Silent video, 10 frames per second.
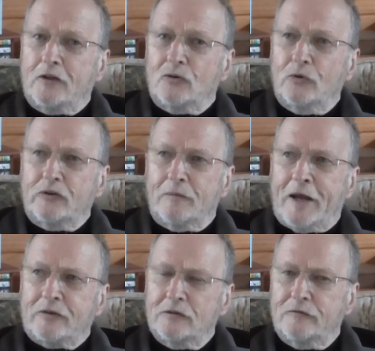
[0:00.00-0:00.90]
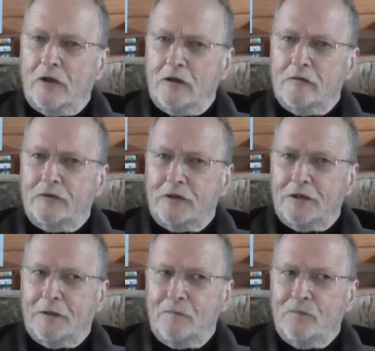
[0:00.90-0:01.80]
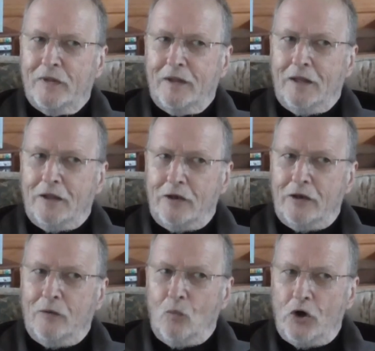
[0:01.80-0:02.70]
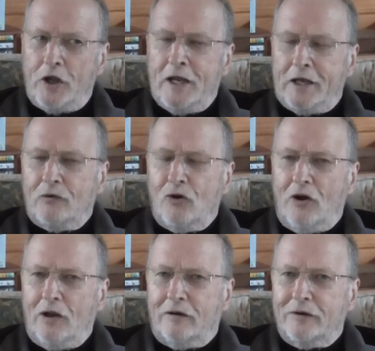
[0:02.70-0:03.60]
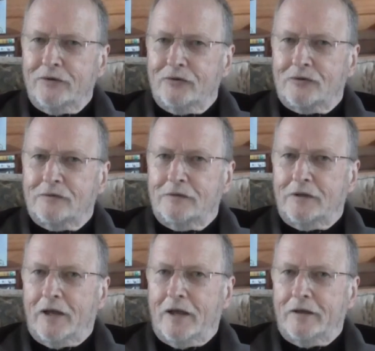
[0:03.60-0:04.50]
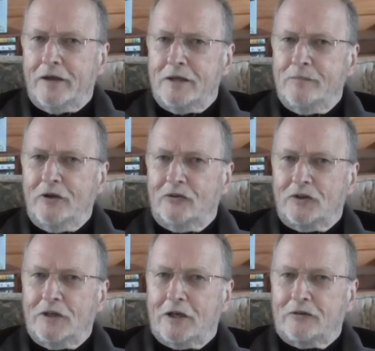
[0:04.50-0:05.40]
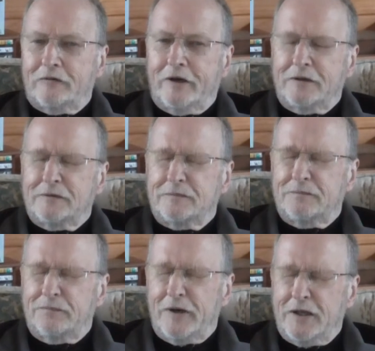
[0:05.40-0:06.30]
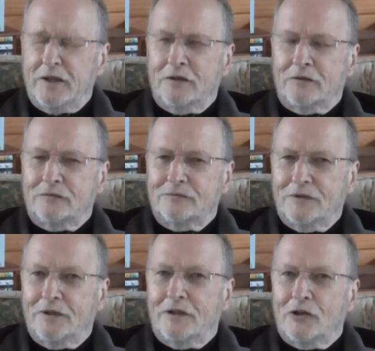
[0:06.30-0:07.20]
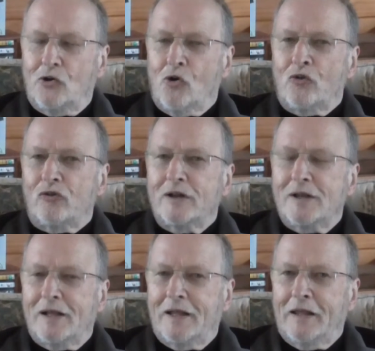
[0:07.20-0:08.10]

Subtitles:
it's always a matter of working out your right lines, A, B, C, accelerate, braking and cornering,